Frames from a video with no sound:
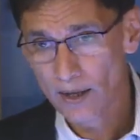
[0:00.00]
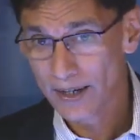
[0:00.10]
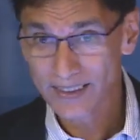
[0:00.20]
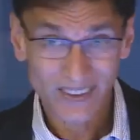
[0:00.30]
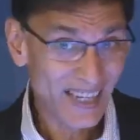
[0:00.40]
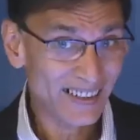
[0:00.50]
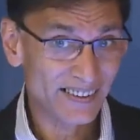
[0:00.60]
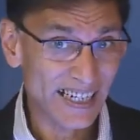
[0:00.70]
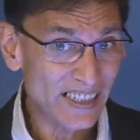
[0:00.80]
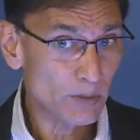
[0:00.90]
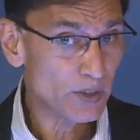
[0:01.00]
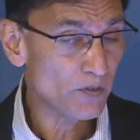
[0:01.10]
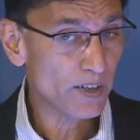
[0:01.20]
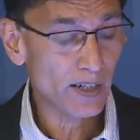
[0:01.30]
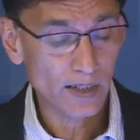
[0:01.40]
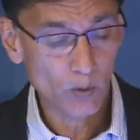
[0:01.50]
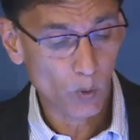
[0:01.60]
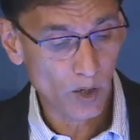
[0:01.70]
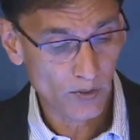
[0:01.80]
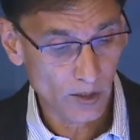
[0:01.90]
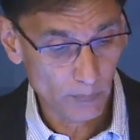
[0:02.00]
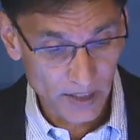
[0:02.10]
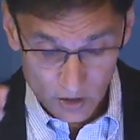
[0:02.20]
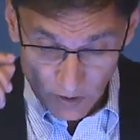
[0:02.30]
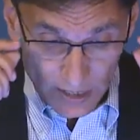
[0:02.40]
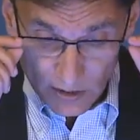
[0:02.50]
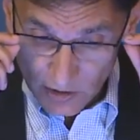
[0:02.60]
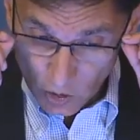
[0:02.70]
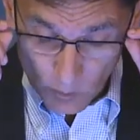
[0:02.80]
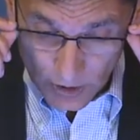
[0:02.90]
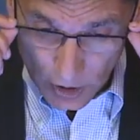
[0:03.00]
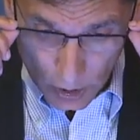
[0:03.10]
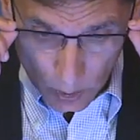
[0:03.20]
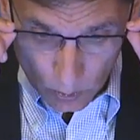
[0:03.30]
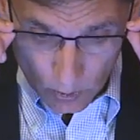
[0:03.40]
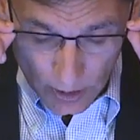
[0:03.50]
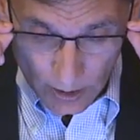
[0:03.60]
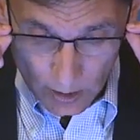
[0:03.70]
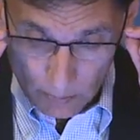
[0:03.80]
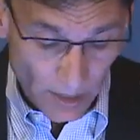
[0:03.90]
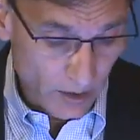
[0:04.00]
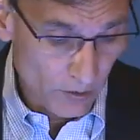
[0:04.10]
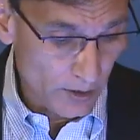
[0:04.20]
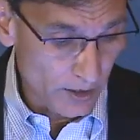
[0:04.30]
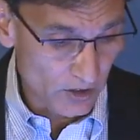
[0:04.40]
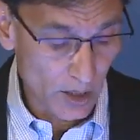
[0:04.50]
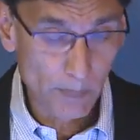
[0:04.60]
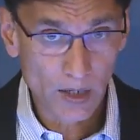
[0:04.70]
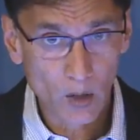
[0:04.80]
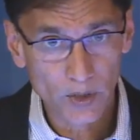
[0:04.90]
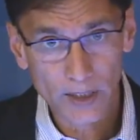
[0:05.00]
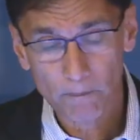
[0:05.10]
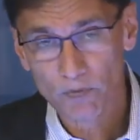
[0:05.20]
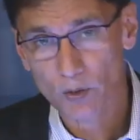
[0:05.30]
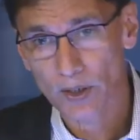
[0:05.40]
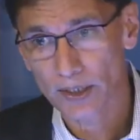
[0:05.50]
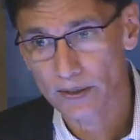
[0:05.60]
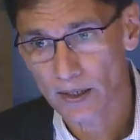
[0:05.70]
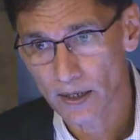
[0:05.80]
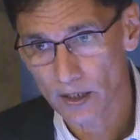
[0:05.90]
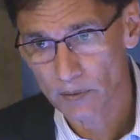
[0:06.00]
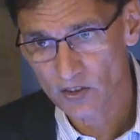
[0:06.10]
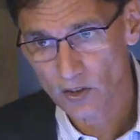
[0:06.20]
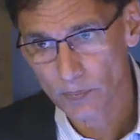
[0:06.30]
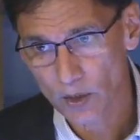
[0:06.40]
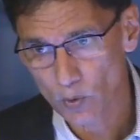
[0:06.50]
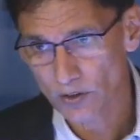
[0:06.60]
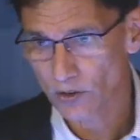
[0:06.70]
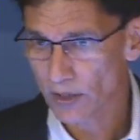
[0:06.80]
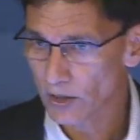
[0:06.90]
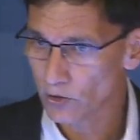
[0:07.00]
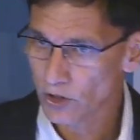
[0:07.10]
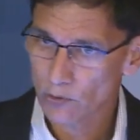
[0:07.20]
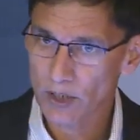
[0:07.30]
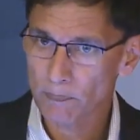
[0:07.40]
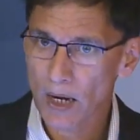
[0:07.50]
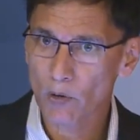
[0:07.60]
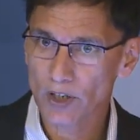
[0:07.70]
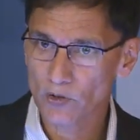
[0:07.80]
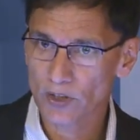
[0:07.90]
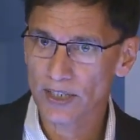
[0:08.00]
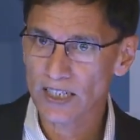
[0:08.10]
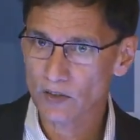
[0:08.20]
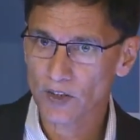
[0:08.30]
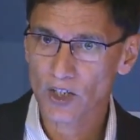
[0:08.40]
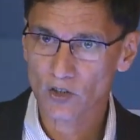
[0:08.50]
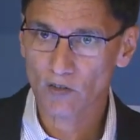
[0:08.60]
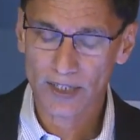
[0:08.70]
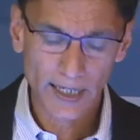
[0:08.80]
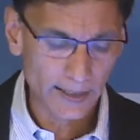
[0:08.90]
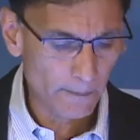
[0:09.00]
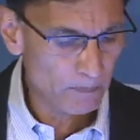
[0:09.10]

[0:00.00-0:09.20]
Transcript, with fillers: In the United States specifically, one of the biggest failures, as you might know, uh, might have heard, is Kemper County, right, uh, in Mississippi, where they tried to generate power using gasification of lignite.